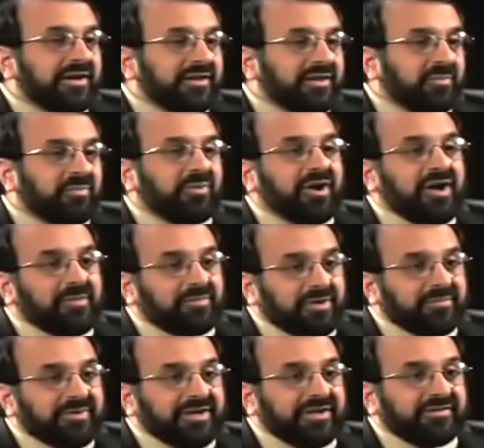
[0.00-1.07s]
The
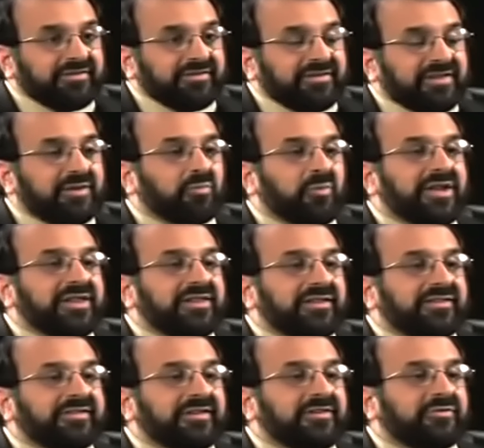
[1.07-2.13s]
problem is that when
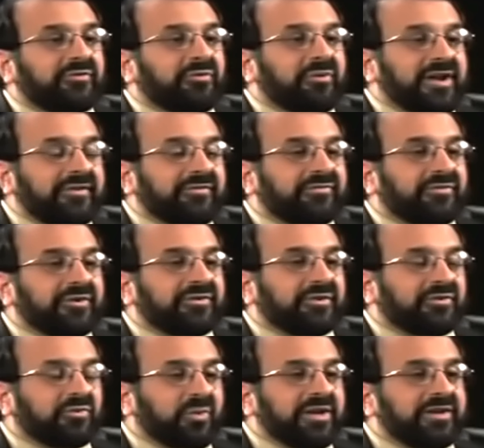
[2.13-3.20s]
this is transferred
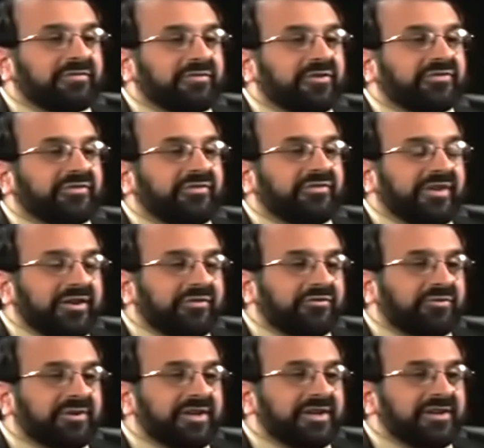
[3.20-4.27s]
to 21st
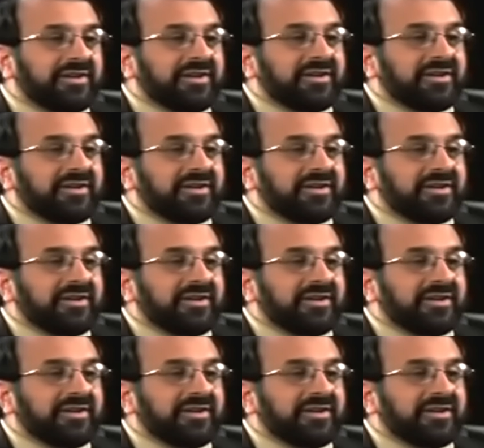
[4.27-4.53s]
century